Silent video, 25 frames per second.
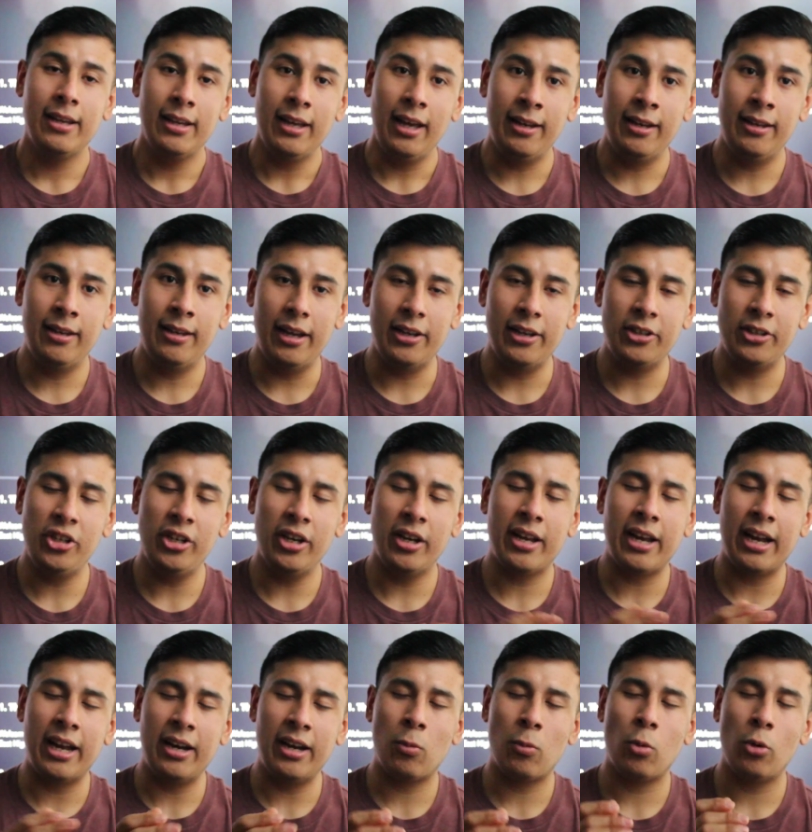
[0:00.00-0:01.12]
And, and Gina
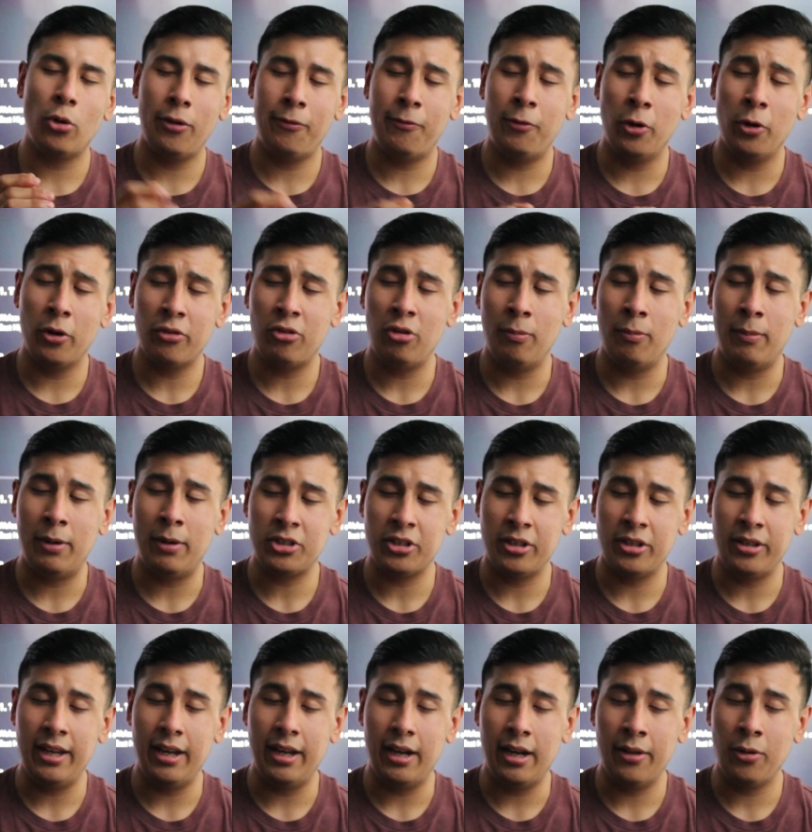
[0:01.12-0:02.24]
kind of really focused too much on
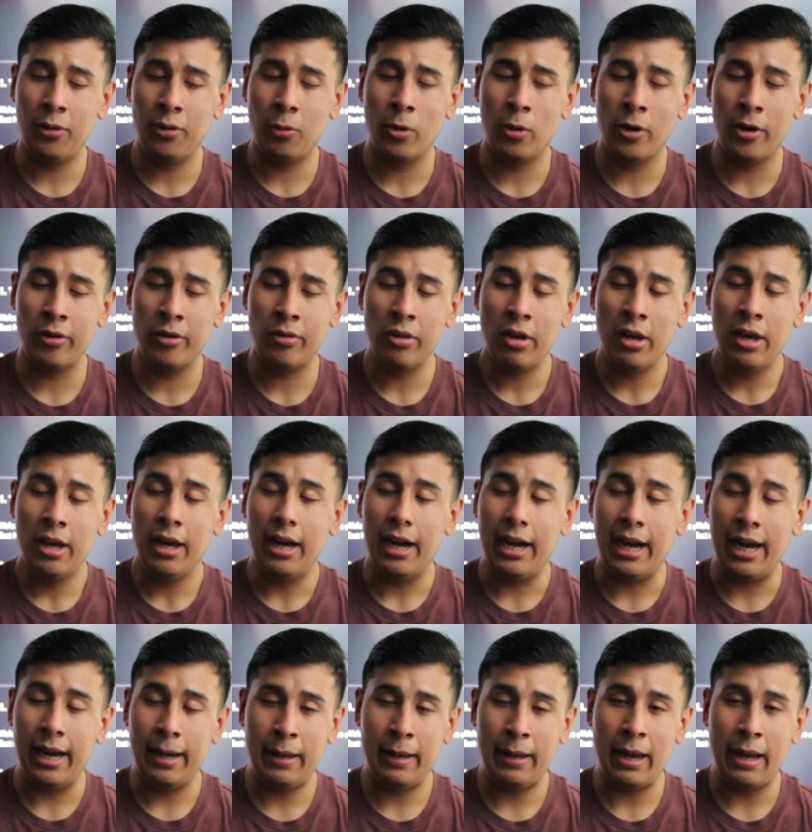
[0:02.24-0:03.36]
the, on the words,
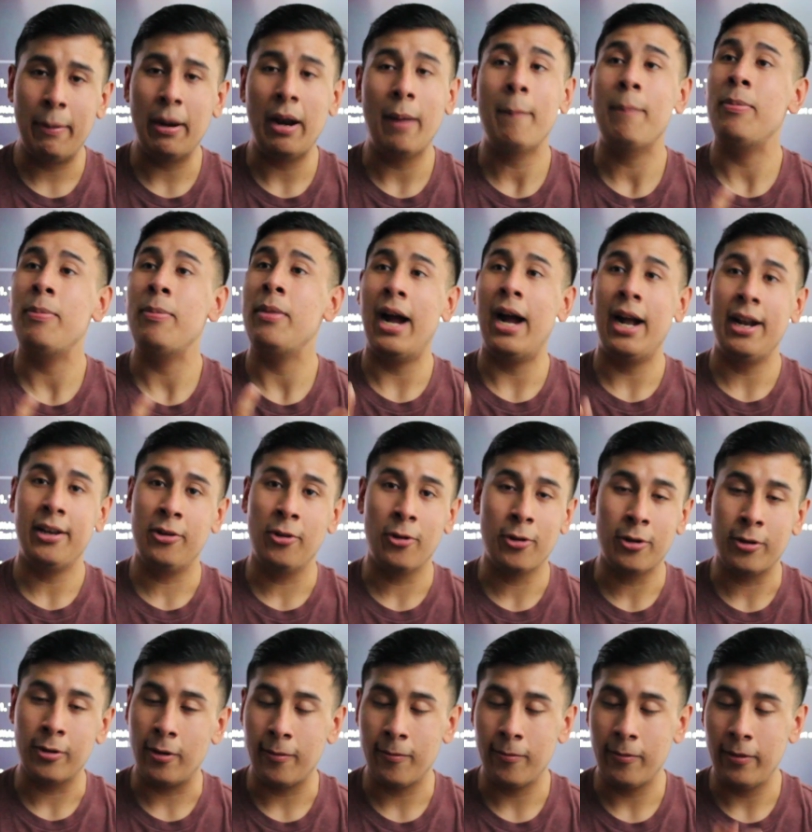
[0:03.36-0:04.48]
yeah, but I'm not your
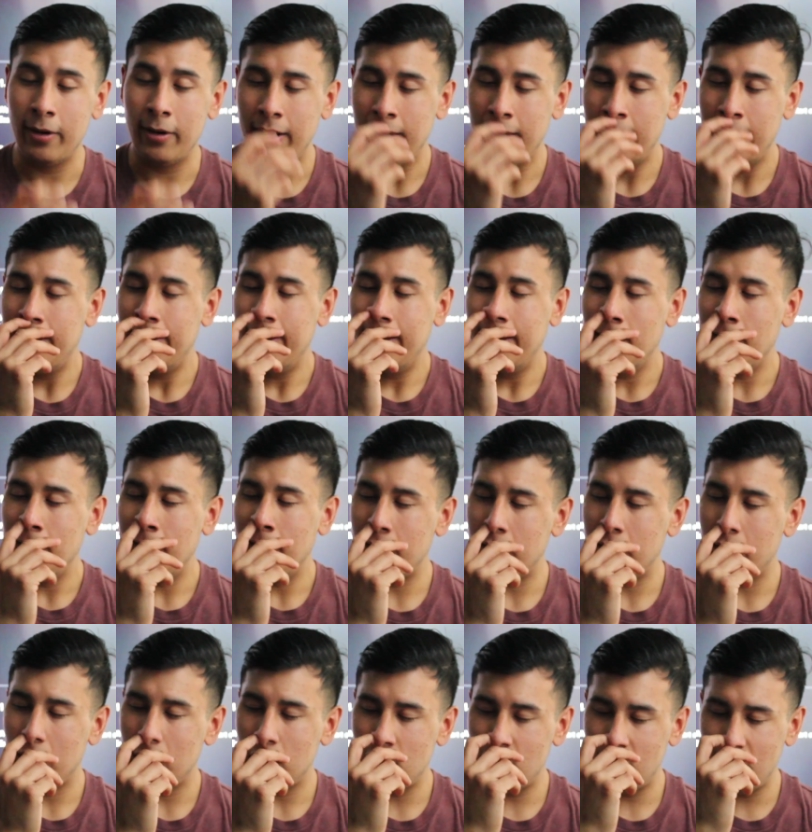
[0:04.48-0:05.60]
girlfriend. Like,
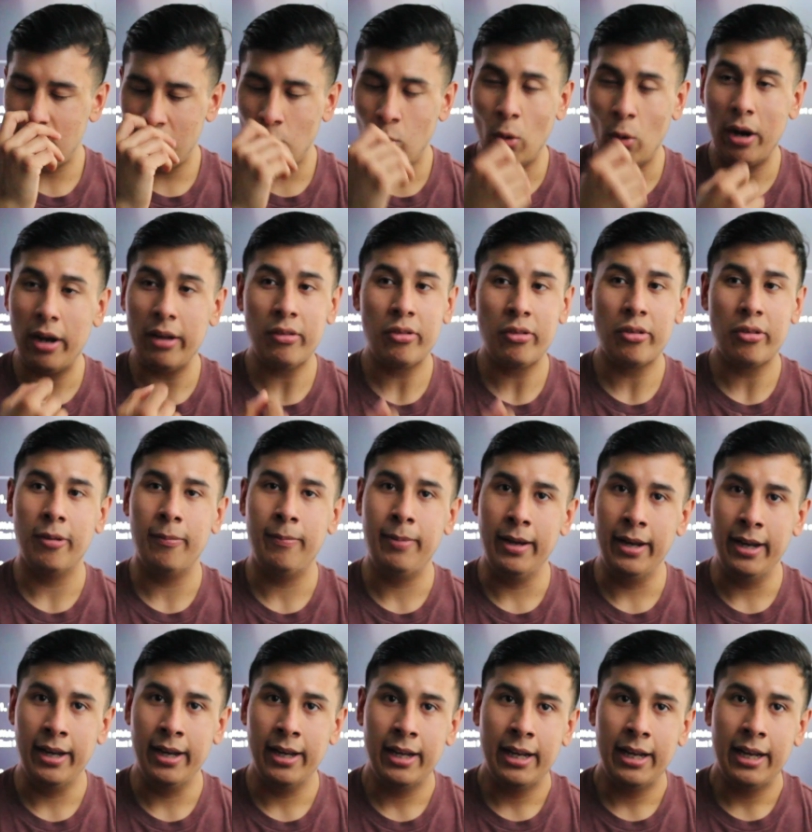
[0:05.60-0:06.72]
she wants to be.